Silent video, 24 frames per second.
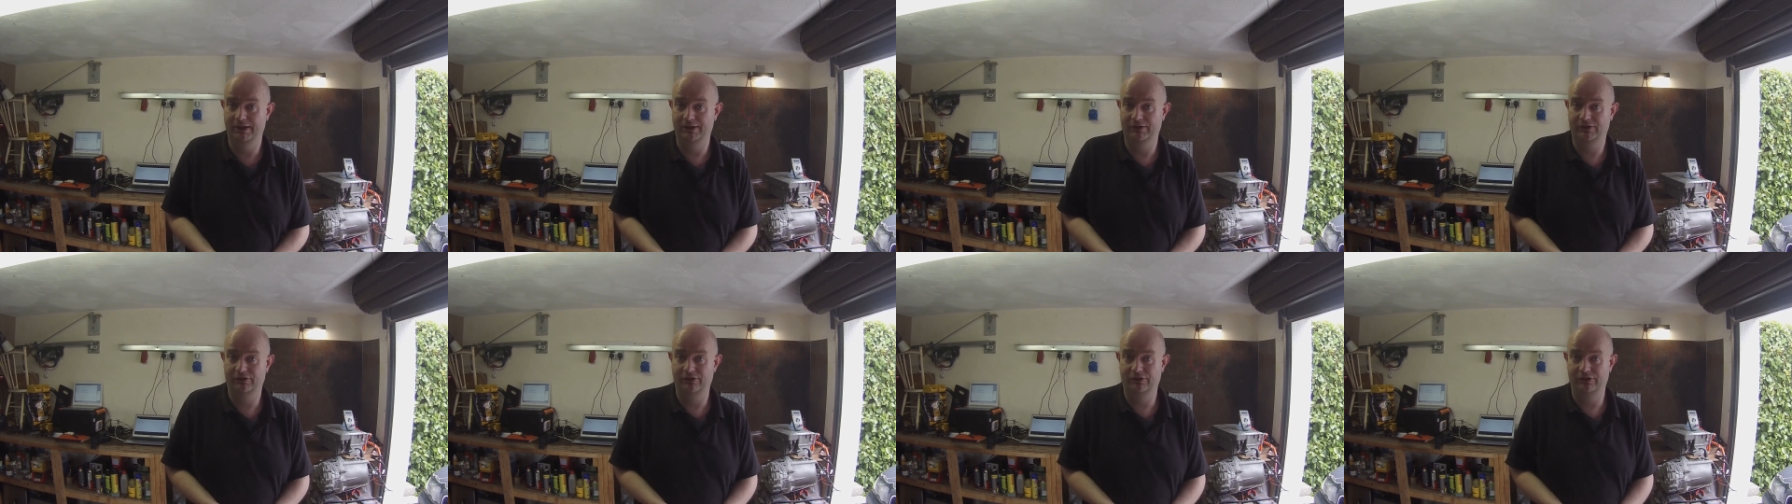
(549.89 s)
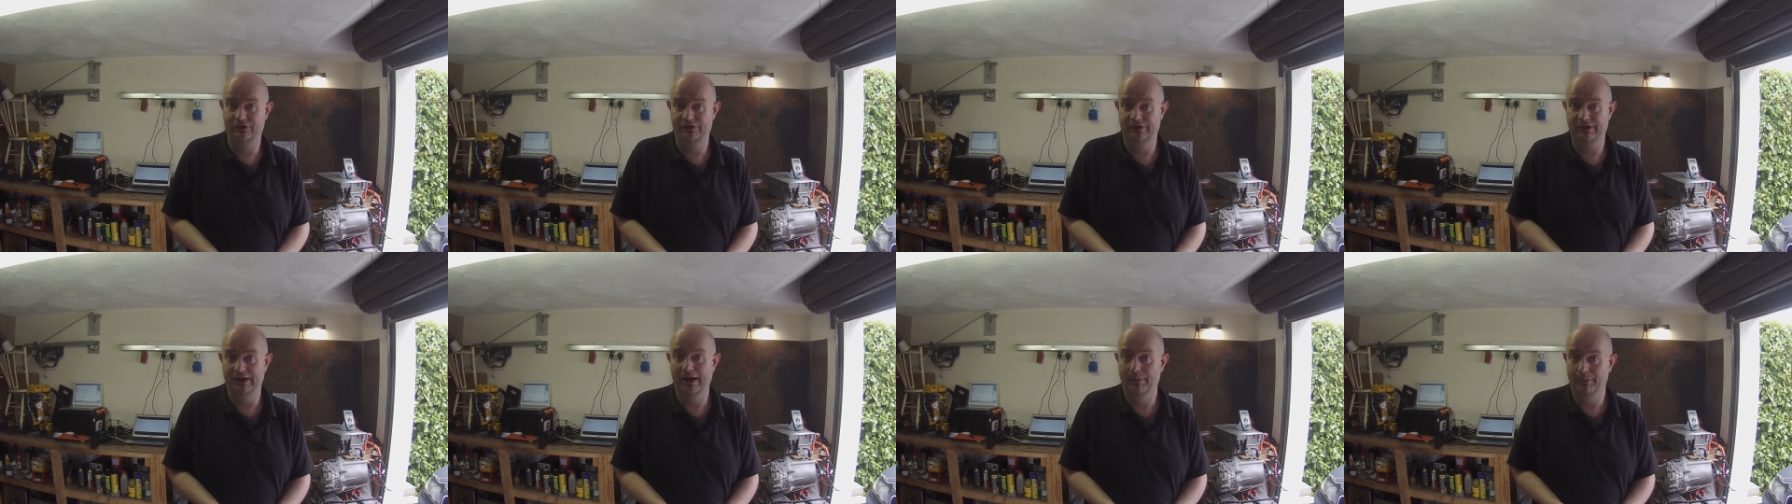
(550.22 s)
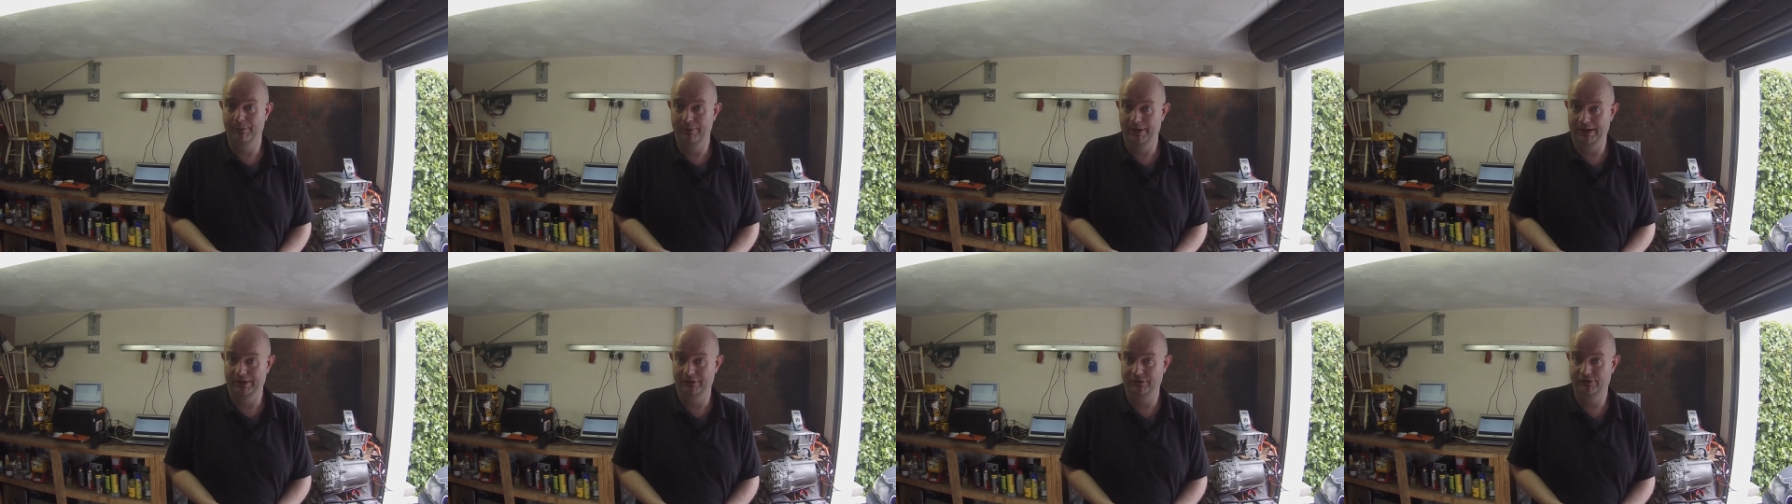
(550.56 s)
It's just a
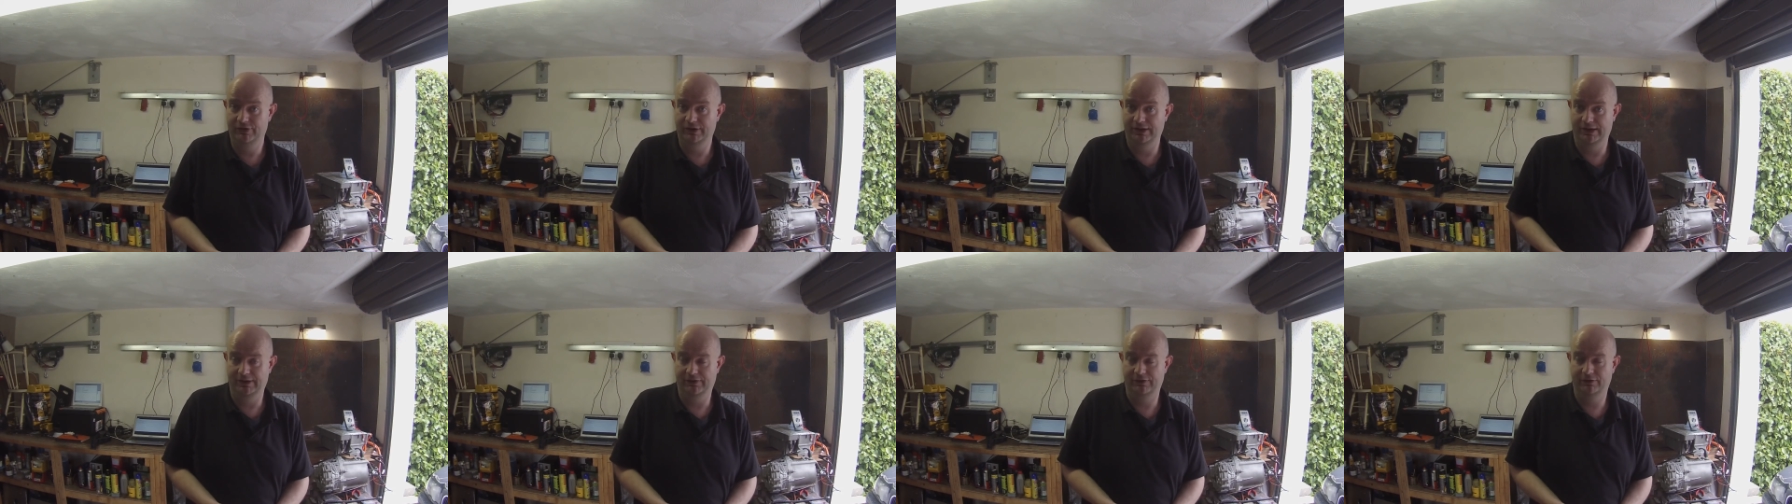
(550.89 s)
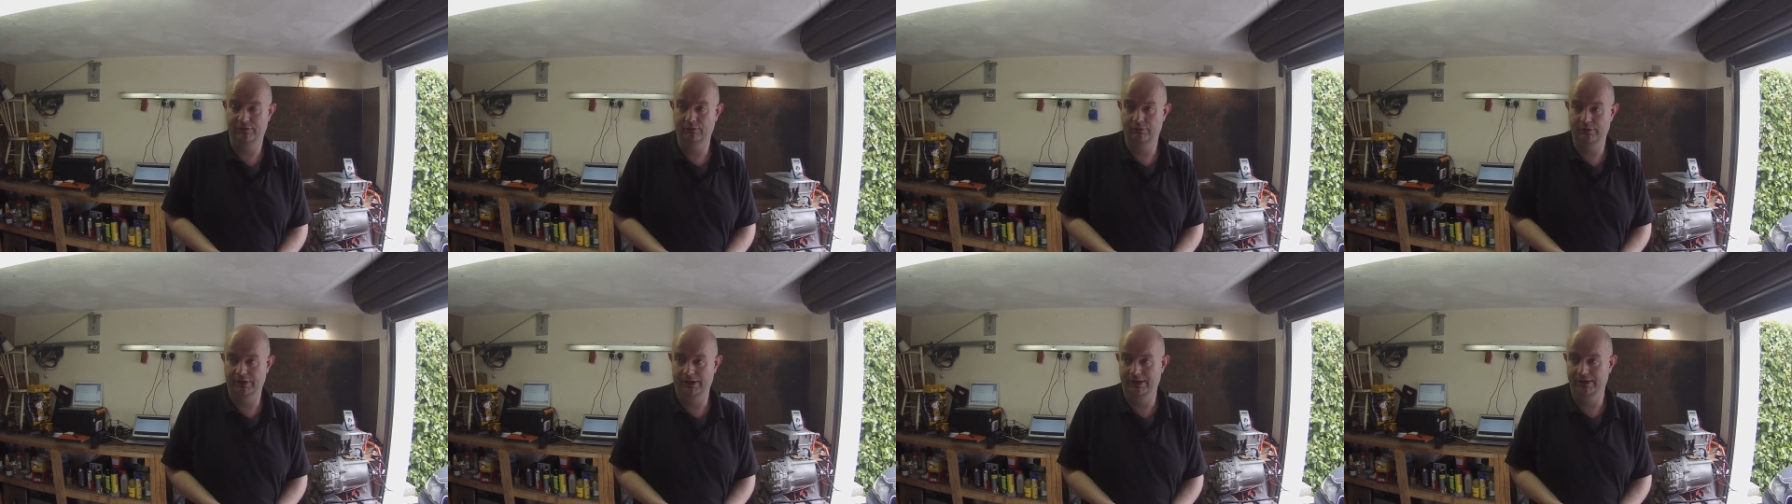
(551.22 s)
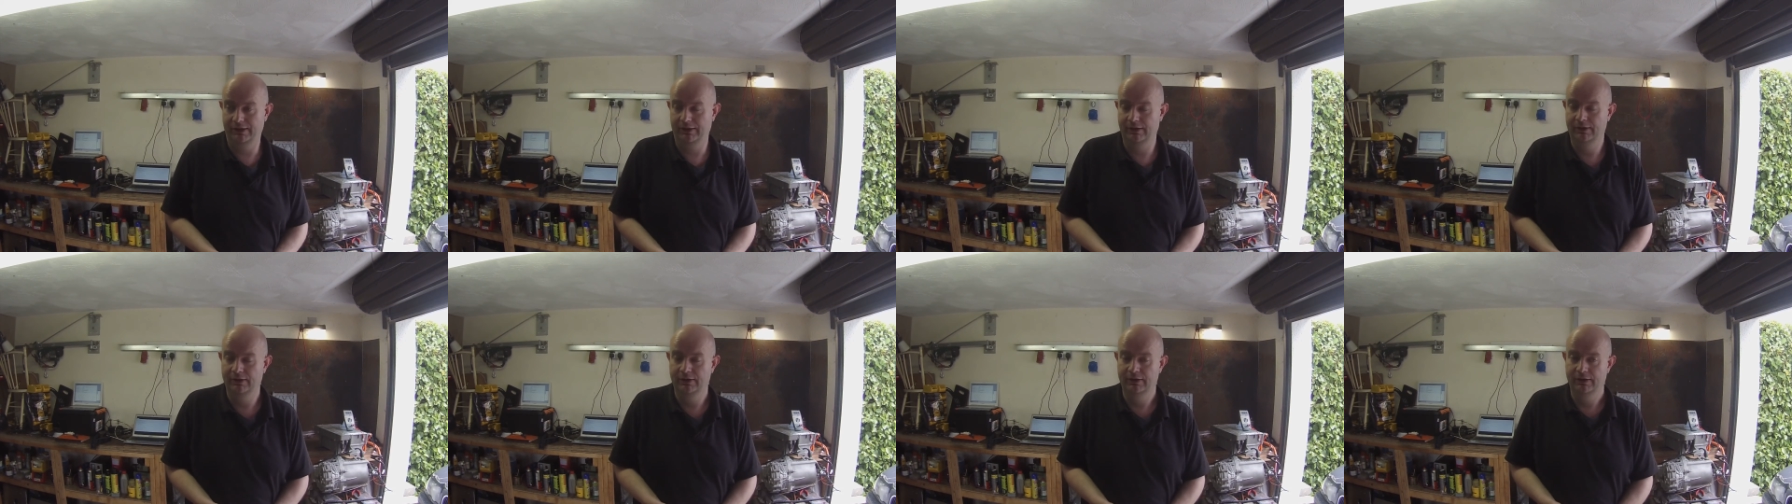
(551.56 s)
bench test
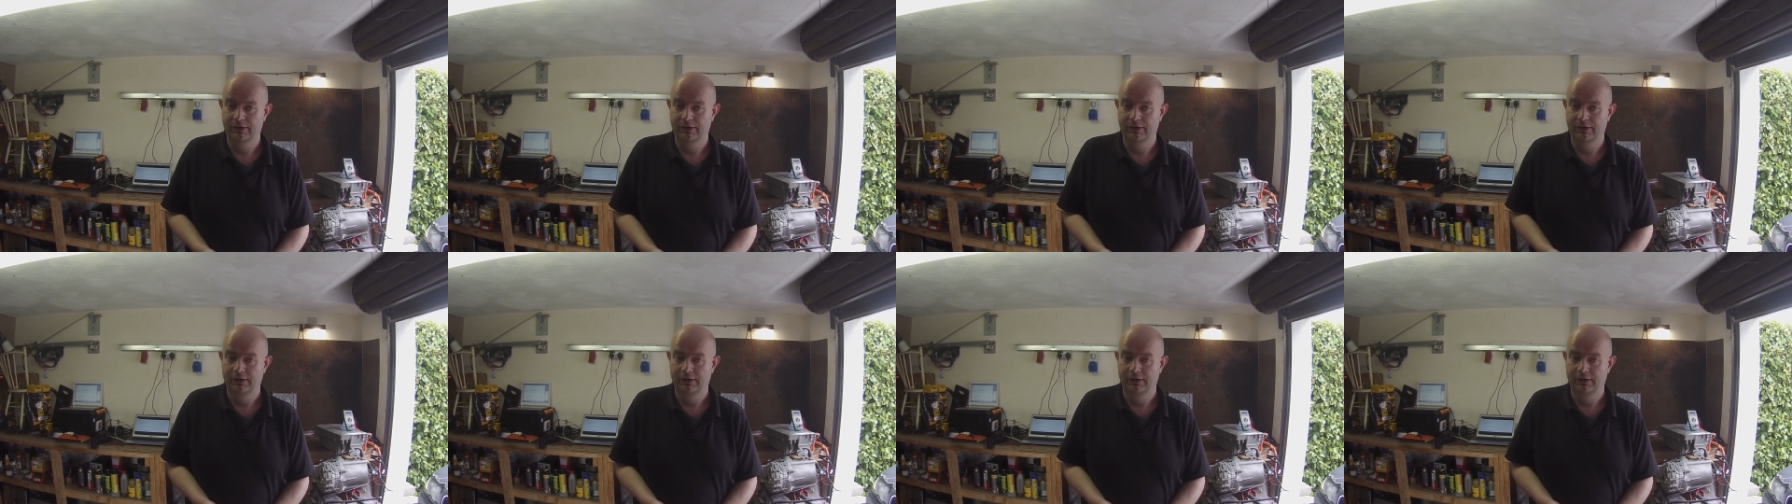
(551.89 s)
rig.